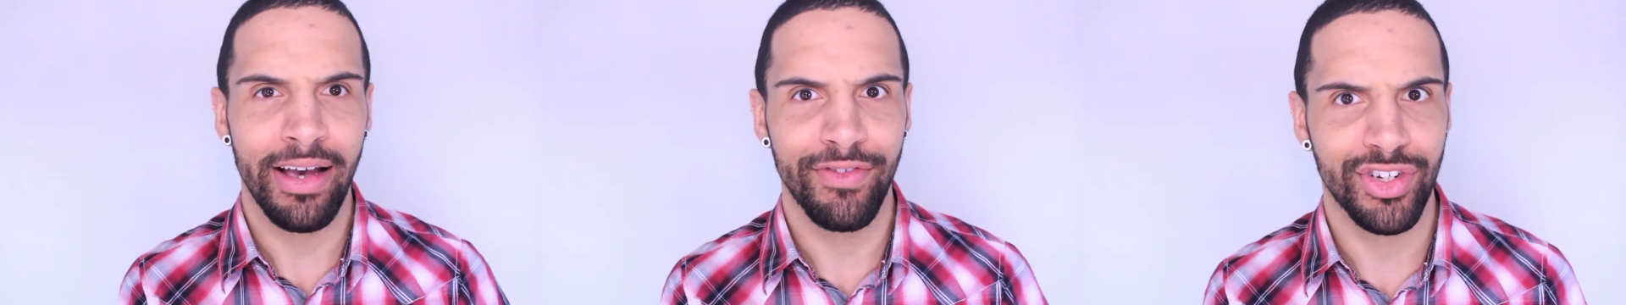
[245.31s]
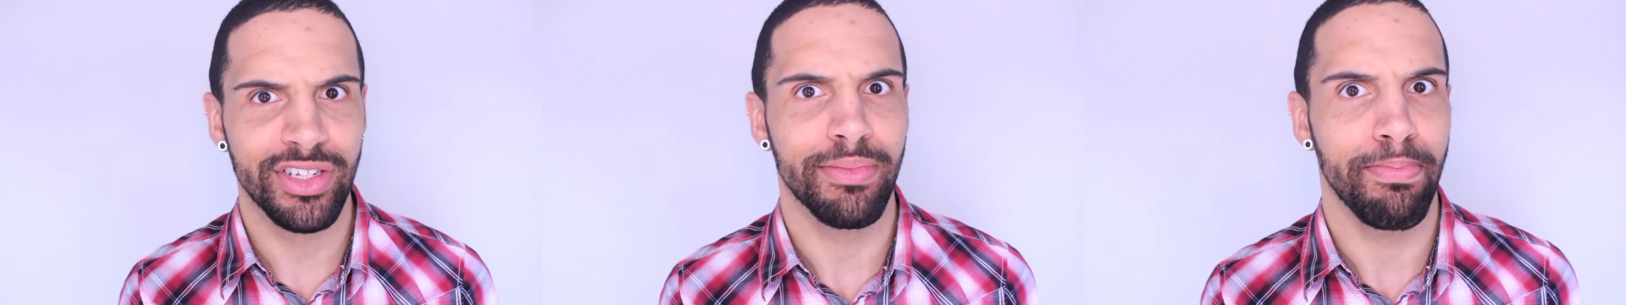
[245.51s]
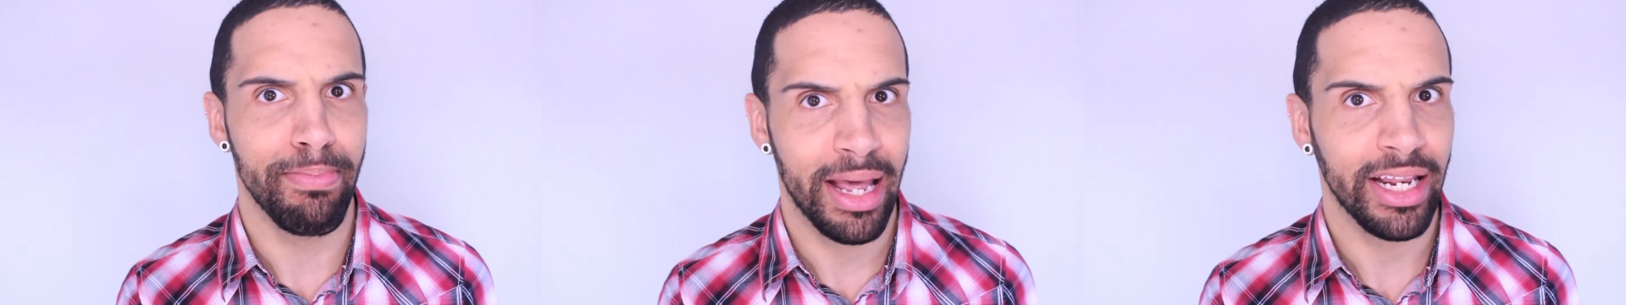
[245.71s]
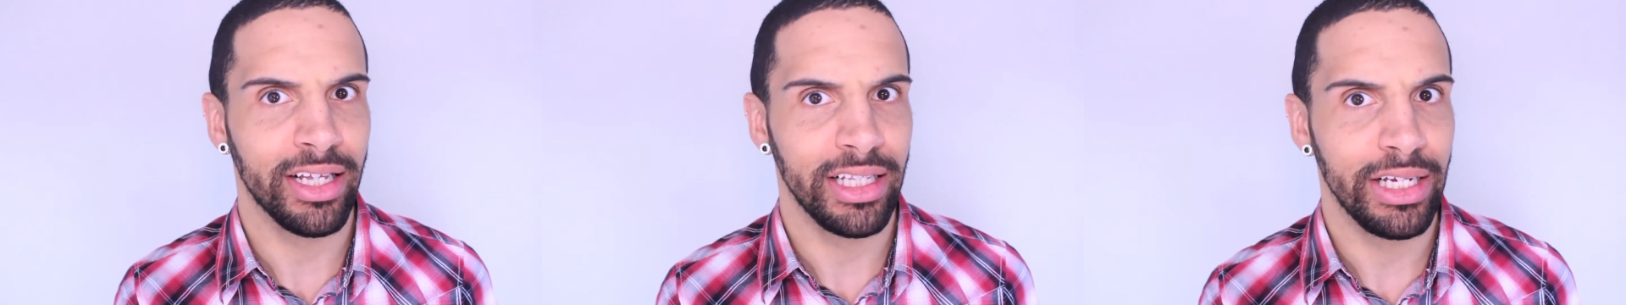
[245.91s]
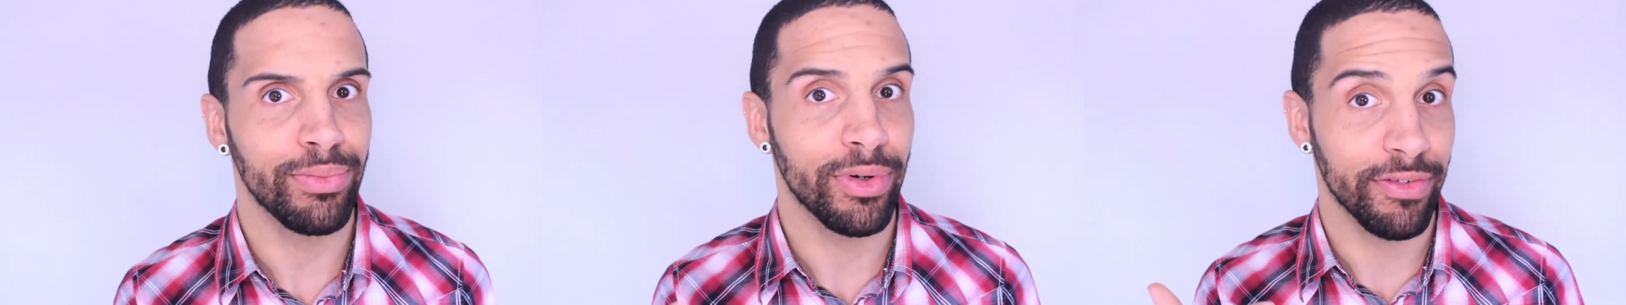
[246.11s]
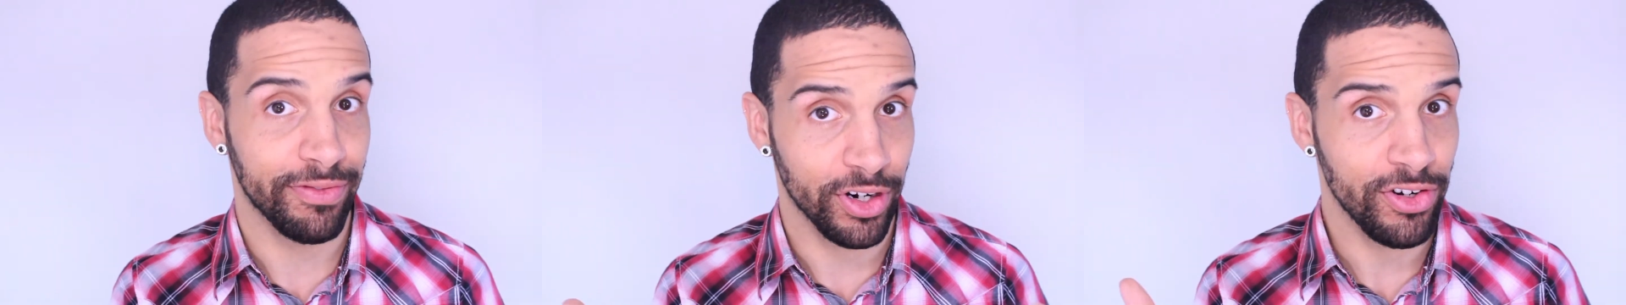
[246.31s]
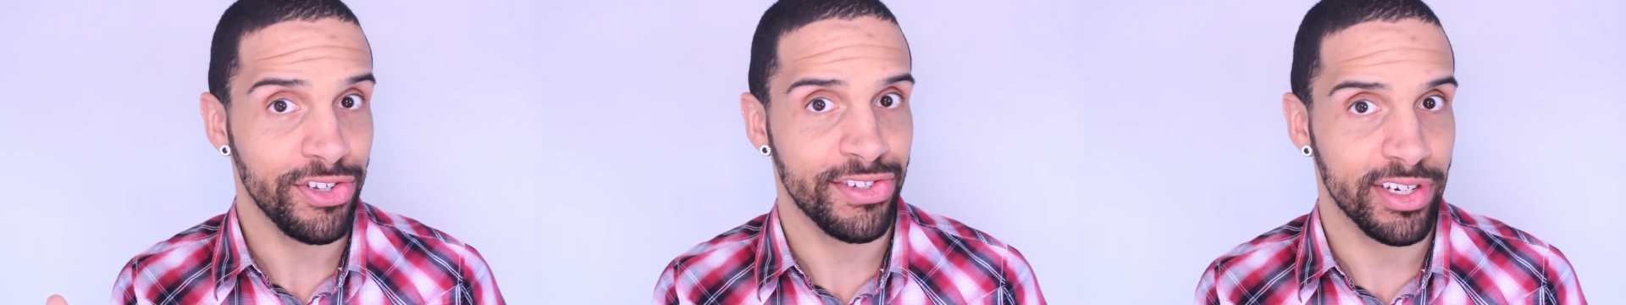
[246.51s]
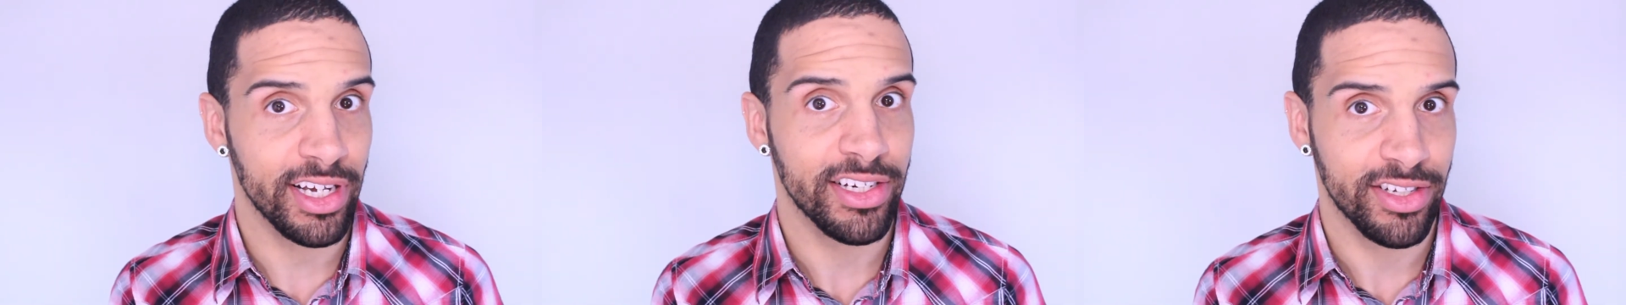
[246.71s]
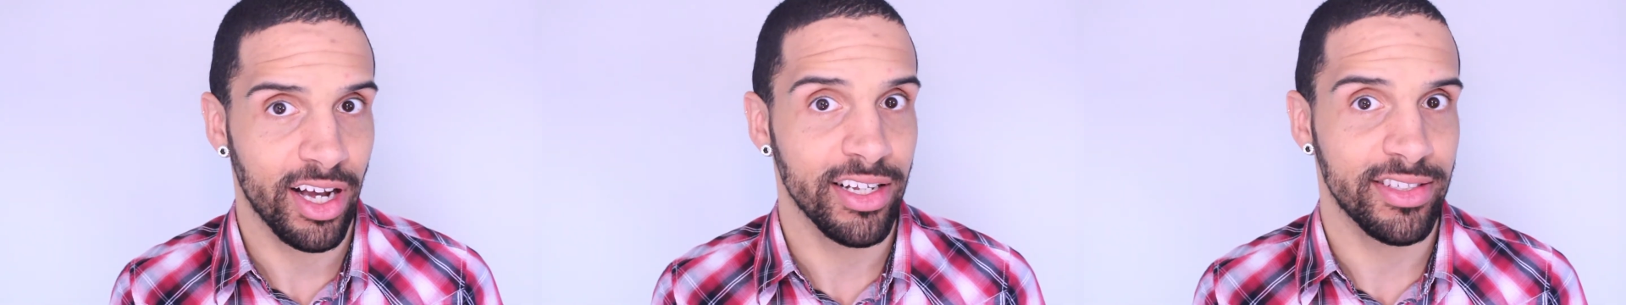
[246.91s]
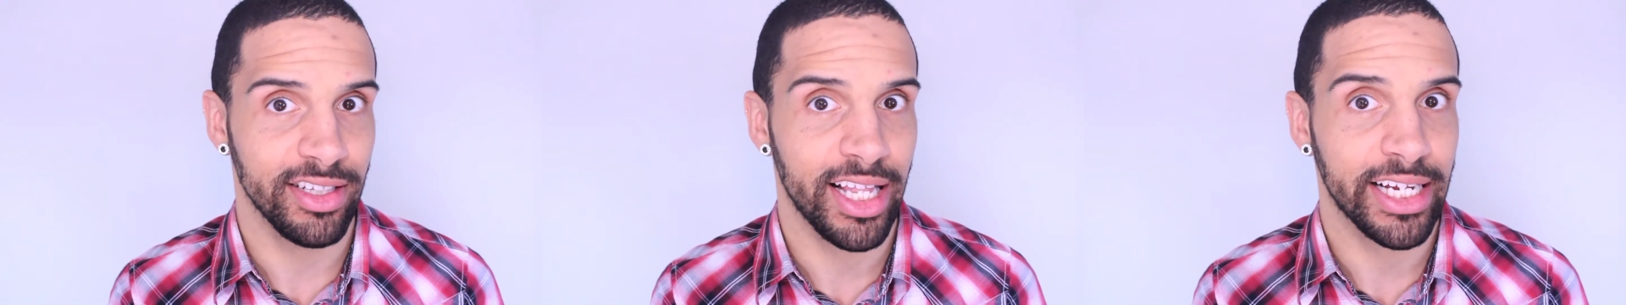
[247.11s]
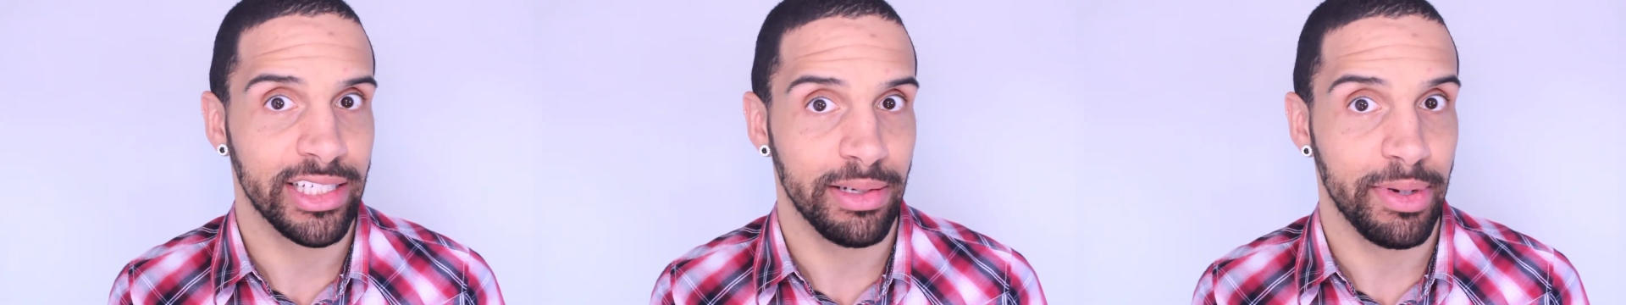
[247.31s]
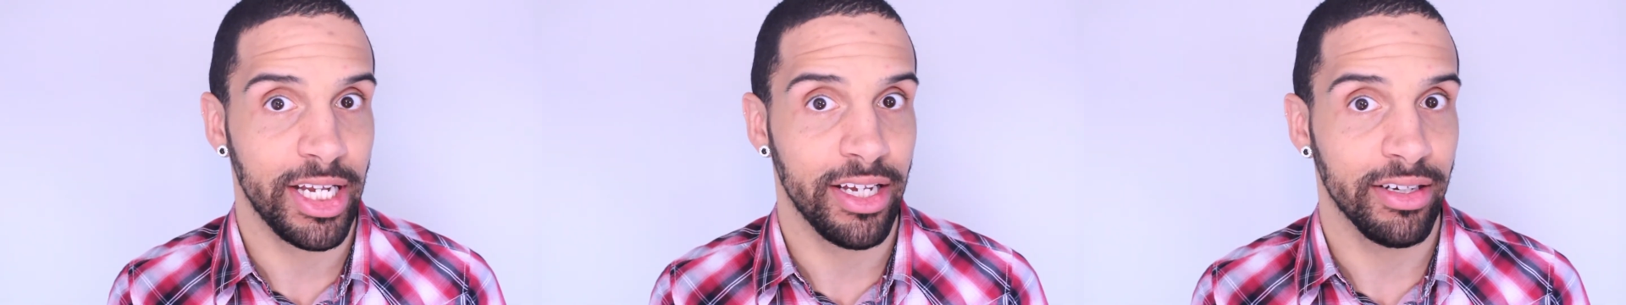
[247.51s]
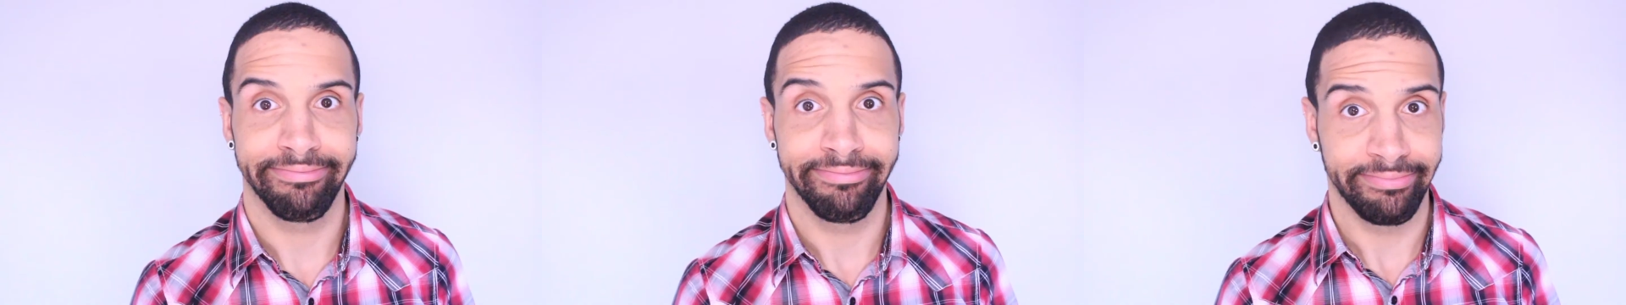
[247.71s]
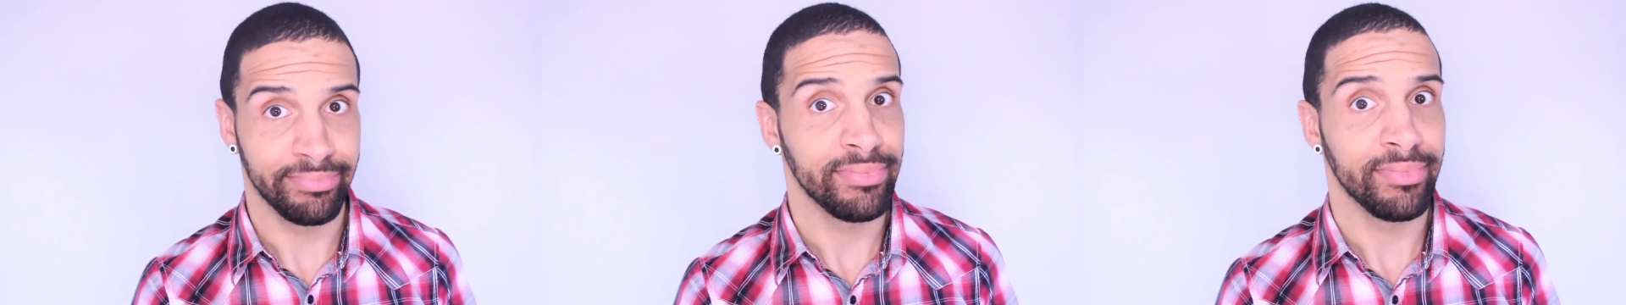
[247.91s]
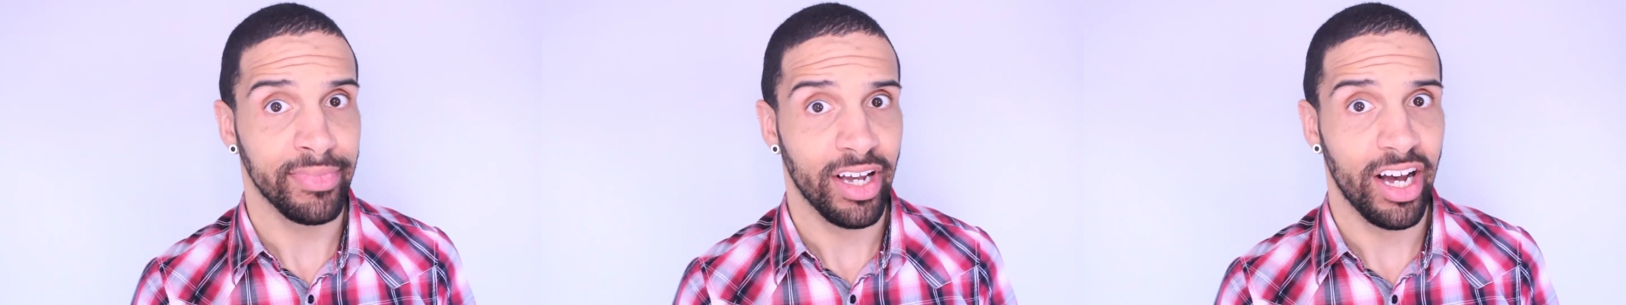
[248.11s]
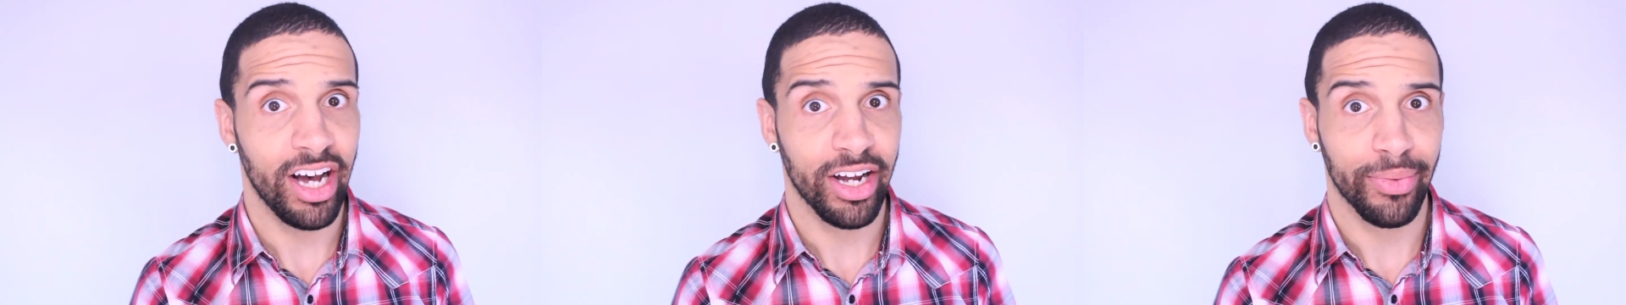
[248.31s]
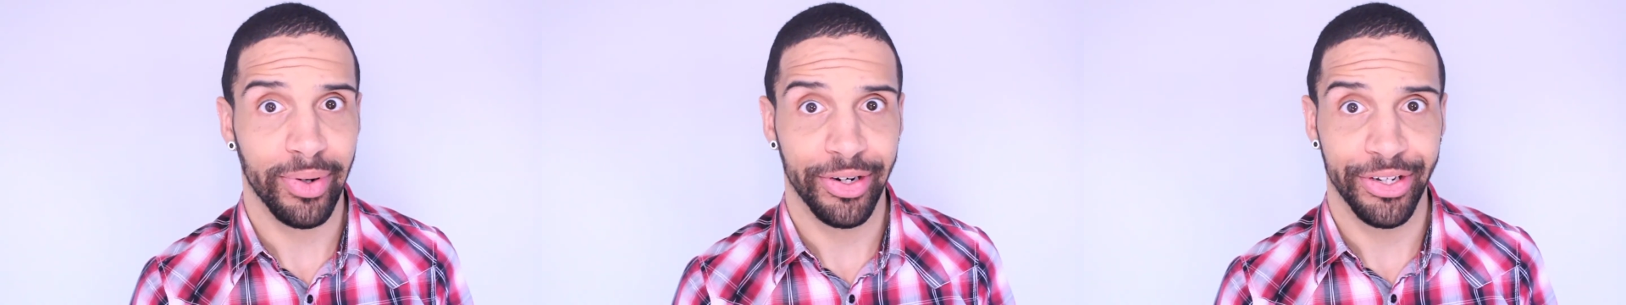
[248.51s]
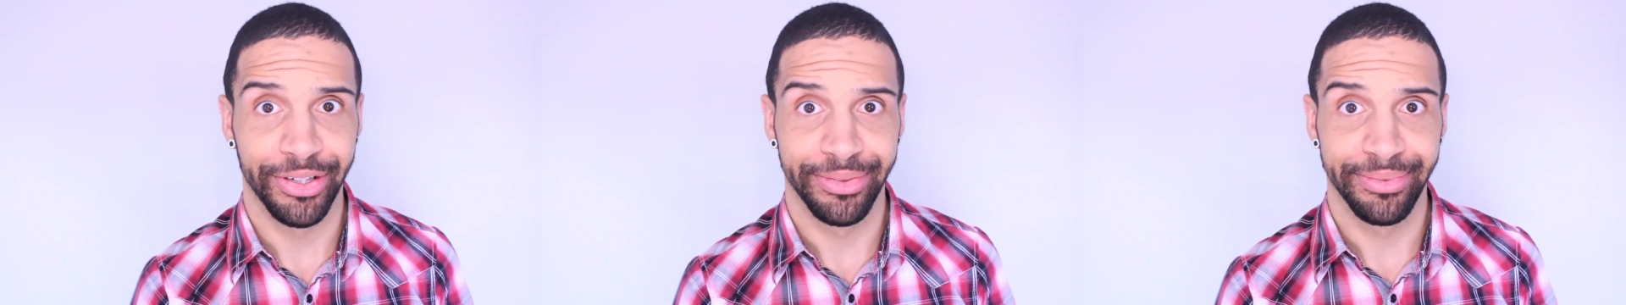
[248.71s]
have just medically reversed a tonsillectomy. Awkward.